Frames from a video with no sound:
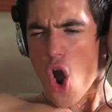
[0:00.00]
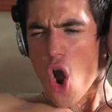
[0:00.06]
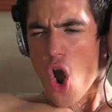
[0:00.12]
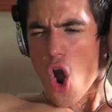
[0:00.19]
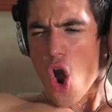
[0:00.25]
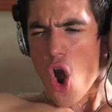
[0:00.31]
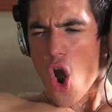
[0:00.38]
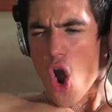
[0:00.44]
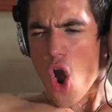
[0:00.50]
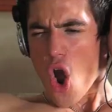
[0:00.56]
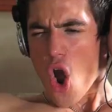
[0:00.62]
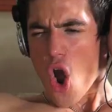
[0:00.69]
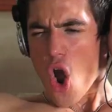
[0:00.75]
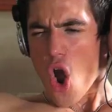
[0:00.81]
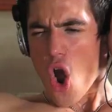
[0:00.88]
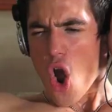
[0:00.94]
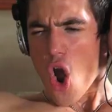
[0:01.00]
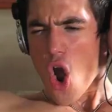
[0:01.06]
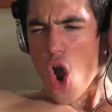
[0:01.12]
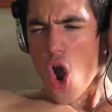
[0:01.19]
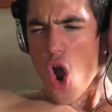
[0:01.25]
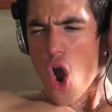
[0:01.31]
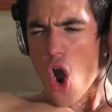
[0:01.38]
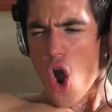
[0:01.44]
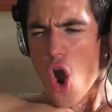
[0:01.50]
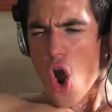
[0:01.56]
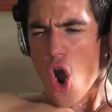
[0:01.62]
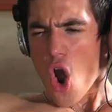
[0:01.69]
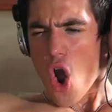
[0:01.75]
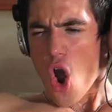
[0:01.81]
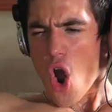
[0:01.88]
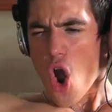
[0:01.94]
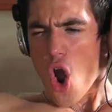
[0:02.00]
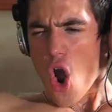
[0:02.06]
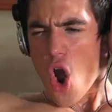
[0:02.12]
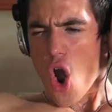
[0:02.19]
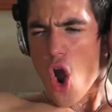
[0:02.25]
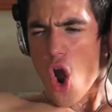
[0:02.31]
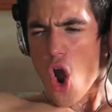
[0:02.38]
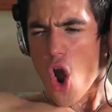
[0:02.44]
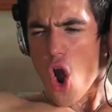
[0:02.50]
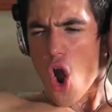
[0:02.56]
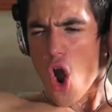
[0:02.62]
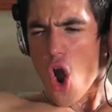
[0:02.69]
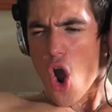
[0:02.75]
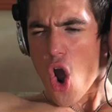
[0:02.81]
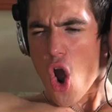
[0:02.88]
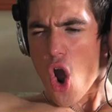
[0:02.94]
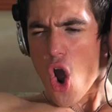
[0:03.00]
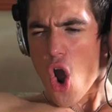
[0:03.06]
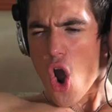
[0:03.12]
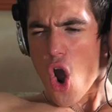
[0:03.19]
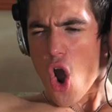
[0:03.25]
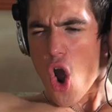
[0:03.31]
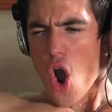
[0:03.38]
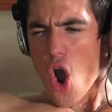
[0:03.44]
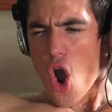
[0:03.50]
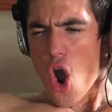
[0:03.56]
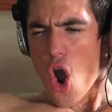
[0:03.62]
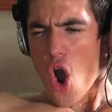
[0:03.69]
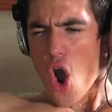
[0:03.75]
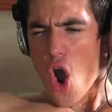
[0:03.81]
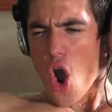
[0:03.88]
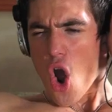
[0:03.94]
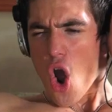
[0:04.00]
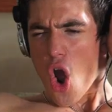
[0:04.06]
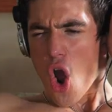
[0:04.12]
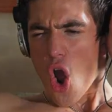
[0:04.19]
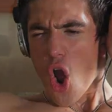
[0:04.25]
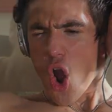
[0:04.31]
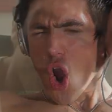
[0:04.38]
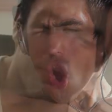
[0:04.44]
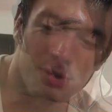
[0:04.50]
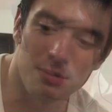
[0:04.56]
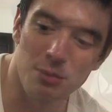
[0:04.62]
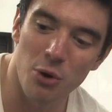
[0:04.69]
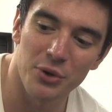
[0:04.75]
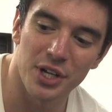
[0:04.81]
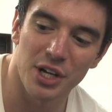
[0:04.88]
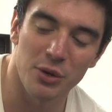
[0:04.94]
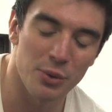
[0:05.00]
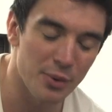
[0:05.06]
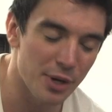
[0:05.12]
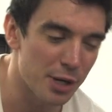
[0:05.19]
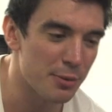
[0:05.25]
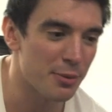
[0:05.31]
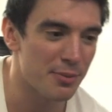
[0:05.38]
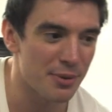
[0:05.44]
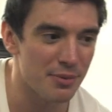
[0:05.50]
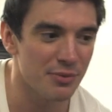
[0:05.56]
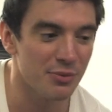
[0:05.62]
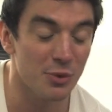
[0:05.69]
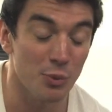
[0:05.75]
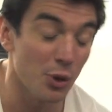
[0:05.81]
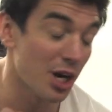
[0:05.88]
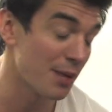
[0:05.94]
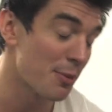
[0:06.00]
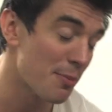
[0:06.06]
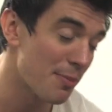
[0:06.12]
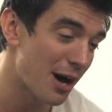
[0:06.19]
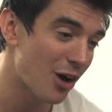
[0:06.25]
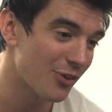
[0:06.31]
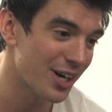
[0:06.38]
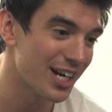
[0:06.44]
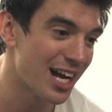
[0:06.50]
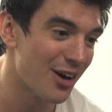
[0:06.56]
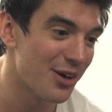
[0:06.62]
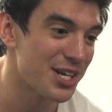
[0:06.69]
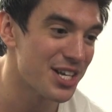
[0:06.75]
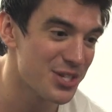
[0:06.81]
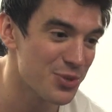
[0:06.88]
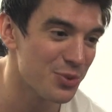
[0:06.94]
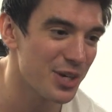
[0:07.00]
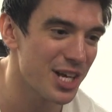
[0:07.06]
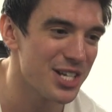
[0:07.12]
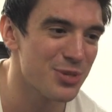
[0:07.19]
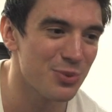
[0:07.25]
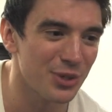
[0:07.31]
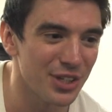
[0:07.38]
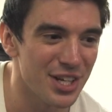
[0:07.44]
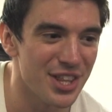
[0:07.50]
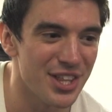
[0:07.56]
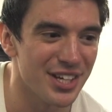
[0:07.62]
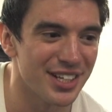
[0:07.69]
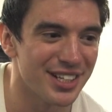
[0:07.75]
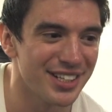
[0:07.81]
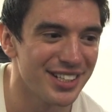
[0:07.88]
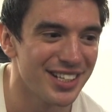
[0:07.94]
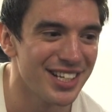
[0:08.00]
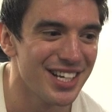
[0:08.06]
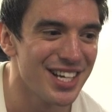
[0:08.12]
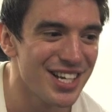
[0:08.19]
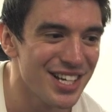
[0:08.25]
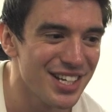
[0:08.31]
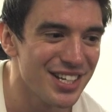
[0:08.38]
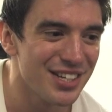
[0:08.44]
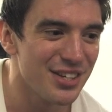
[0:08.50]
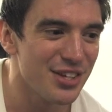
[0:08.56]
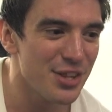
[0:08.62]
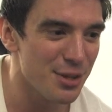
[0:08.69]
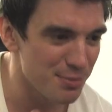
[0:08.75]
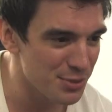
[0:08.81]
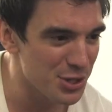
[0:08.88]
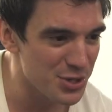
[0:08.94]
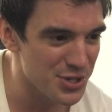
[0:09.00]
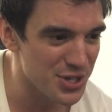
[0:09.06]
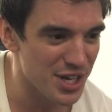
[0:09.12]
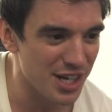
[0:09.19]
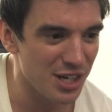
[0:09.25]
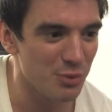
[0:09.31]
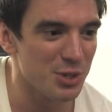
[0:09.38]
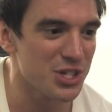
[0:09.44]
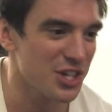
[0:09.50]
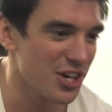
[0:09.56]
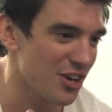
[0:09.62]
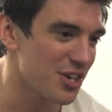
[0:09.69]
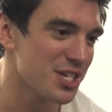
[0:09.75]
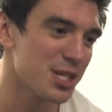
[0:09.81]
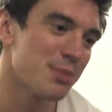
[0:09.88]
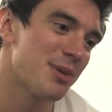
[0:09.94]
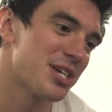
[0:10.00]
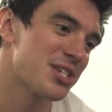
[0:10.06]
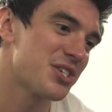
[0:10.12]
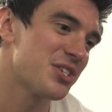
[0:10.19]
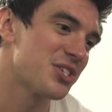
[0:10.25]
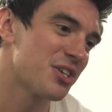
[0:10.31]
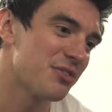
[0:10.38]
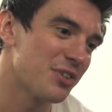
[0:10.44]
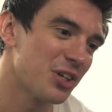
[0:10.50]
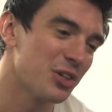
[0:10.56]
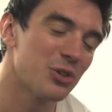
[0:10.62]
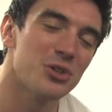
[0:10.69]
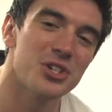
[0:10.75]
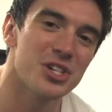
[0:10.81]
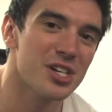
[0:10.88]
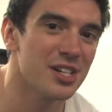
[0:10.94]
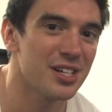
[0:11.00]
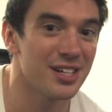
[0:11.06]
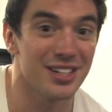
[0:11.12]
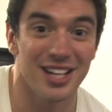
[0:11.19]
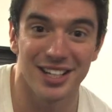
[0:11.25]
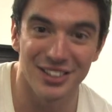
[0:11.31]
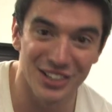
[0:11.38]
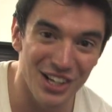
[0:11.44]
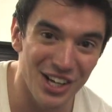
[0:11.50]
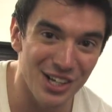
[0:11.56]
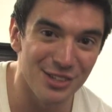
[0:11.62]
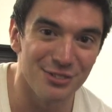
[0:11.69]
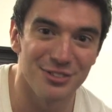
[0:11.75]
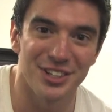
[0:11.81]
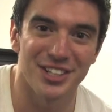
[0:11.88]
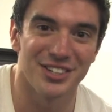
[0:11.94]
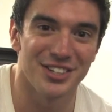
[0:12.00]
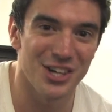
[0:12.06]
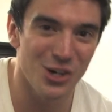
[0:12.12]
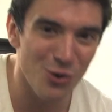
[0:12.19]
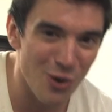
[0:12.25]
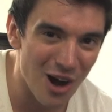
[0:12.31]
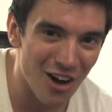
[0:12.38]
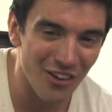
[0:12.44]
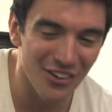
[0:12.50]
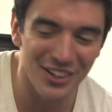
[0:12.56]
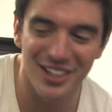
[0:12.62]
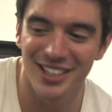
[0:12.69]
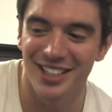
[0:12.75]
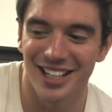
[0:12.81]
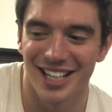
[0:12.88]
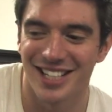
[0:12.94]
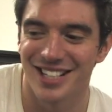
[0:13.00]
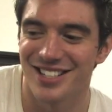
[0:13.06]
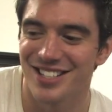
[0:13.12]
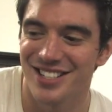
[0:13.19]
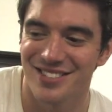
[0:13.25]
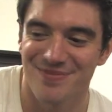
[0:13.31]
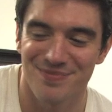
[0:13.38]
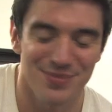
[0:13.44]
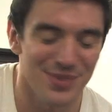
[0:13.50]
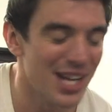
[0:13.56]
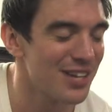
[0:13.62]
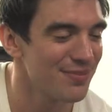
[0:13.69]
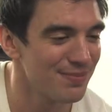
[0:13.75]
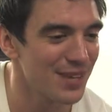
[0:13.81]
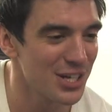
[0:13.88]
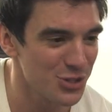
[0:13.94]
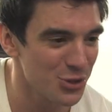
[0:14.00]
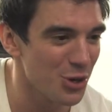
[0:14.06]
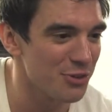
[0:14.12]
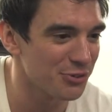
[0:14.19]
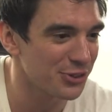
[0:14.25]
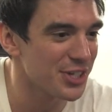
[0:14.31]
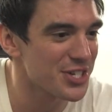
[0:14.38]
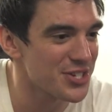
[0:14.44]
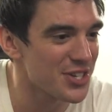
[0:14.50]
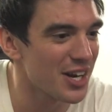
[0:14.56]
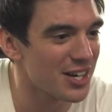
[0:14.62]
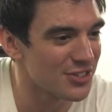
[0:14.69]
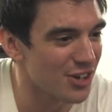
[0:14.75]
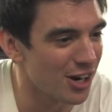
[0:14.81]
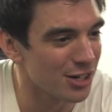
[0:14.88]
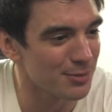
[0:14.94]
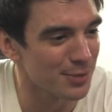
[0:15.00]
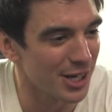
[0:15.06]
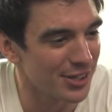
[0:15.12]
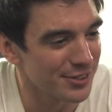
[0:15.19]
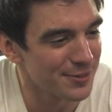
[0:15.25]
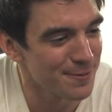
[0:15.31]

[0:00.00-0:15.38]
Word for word: You know, I, am certainly not ashamed of my pictures, but it's just not what I'm really promoting or what I'm what I'm about right now. It's it's really the the music, which carries the message of inclusion and love and equality and that, that joyfulness that I talk about.